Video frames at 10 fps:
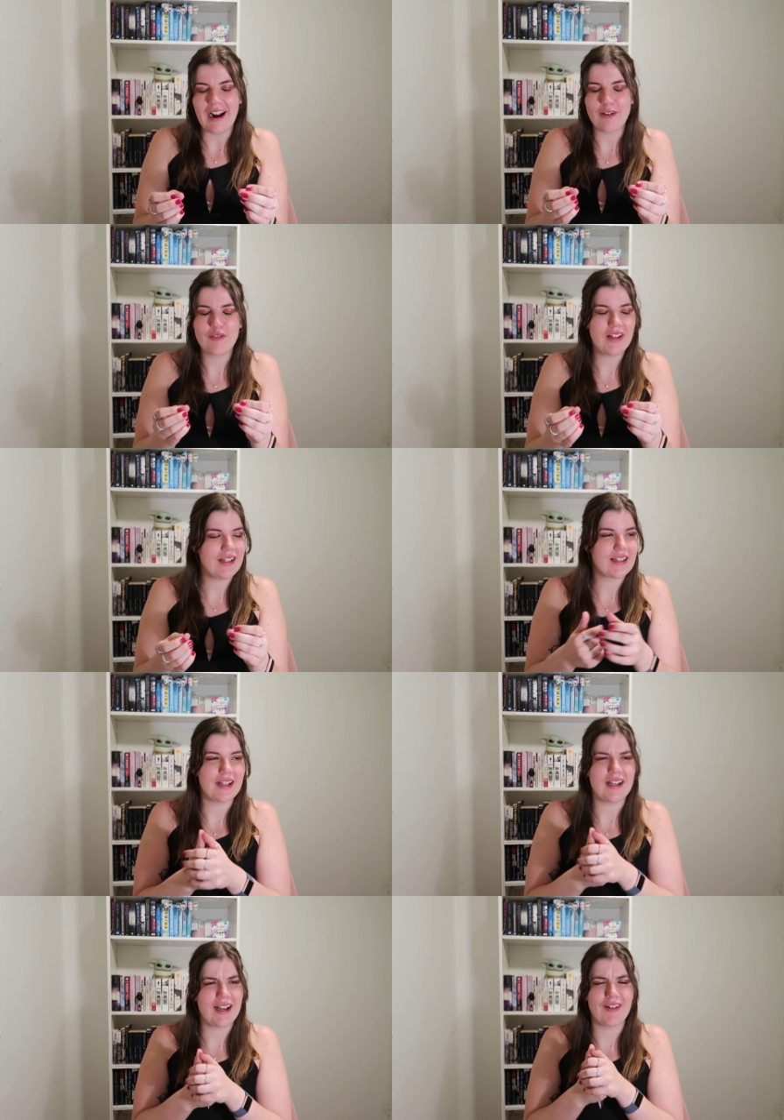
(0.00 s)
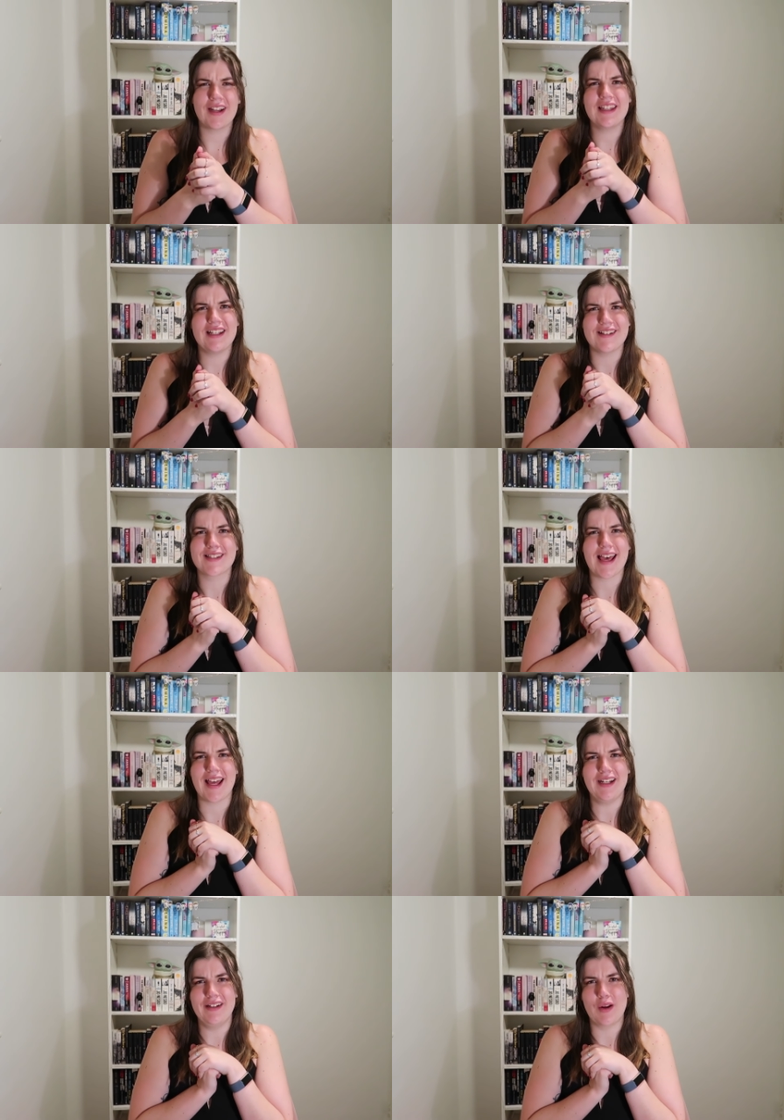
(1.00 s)
I feel like, I reckon they use
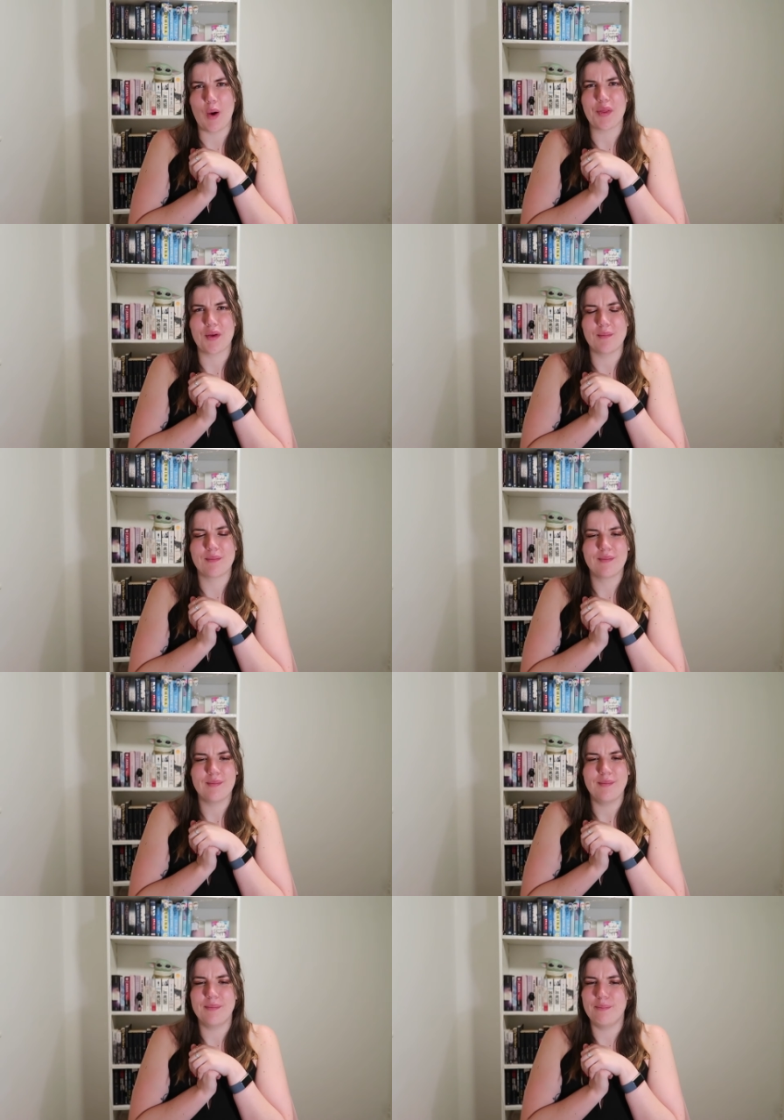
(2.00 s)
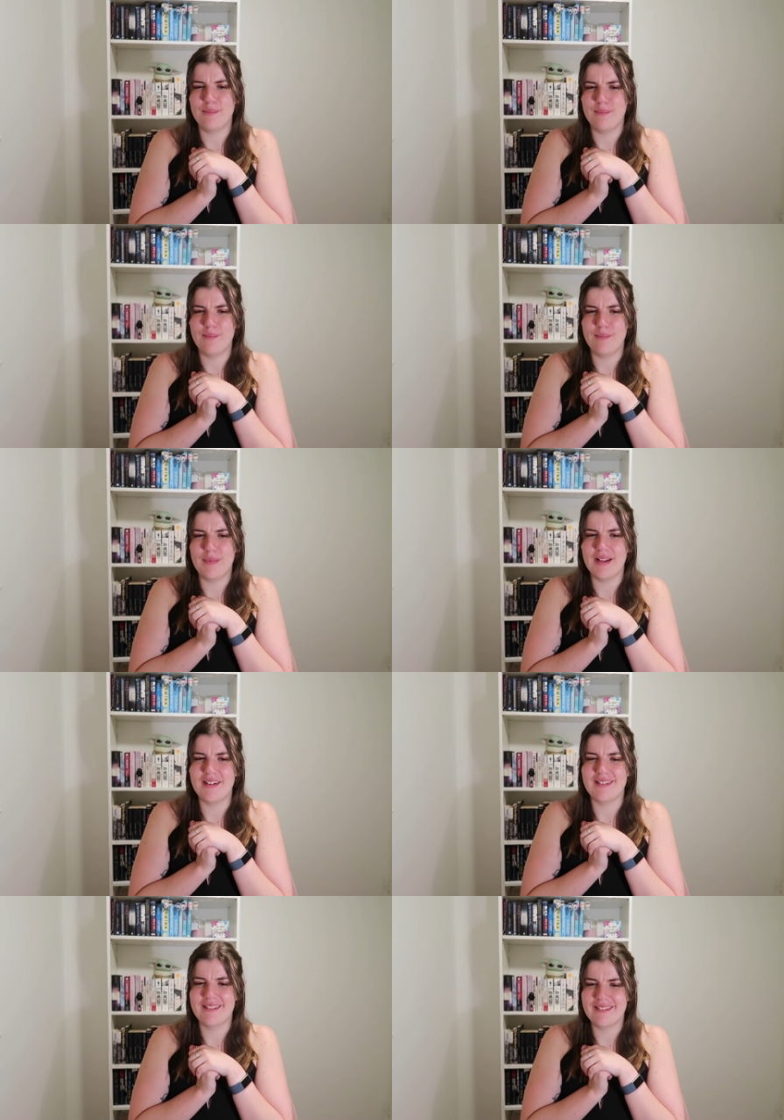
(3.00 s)
that in Gotham.
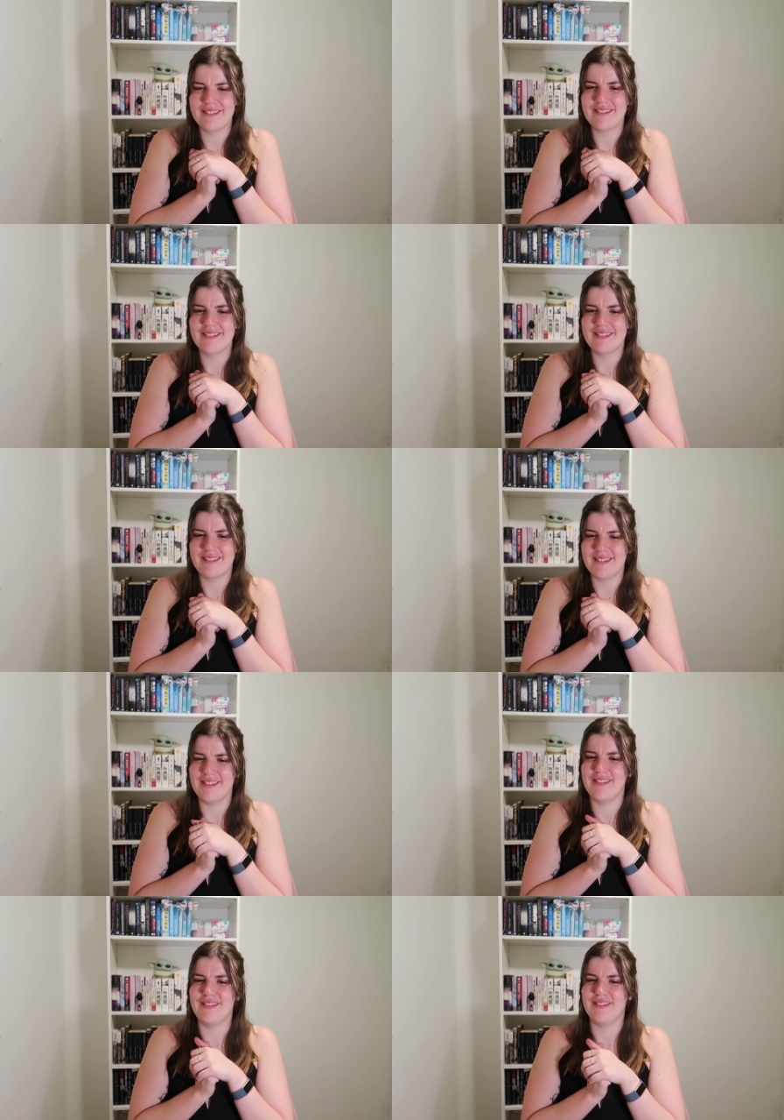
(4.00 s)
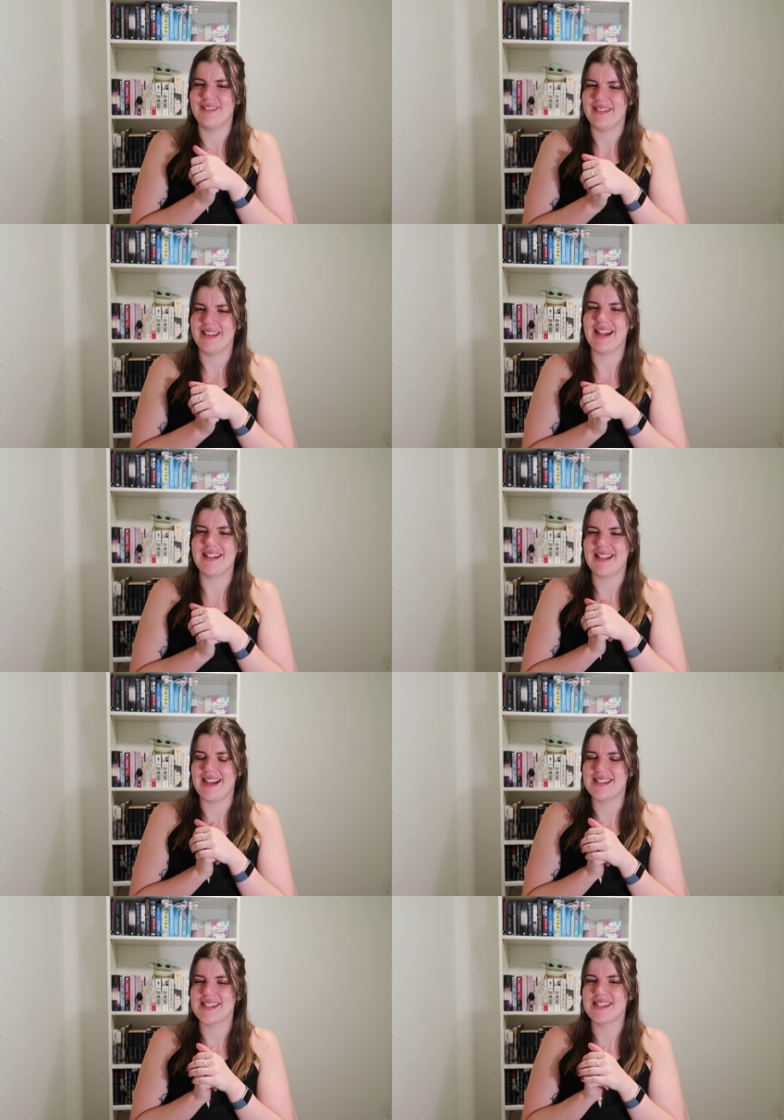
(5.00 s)
But, oh, that
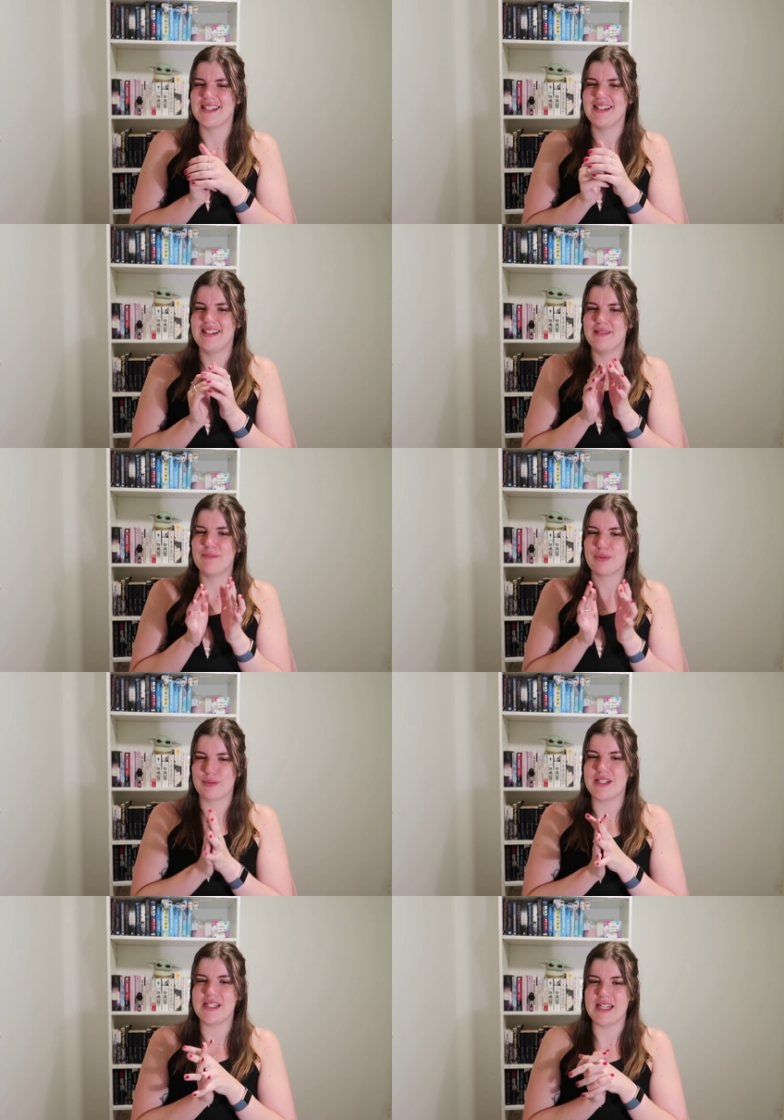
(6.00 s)
that's pretty